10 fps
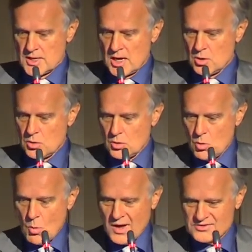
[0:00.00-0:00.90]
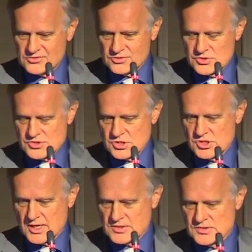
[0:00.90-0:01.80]
Now, what
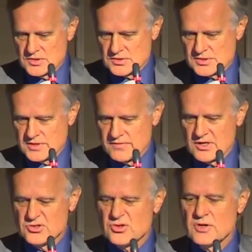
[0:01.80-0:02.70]
suggests this in a very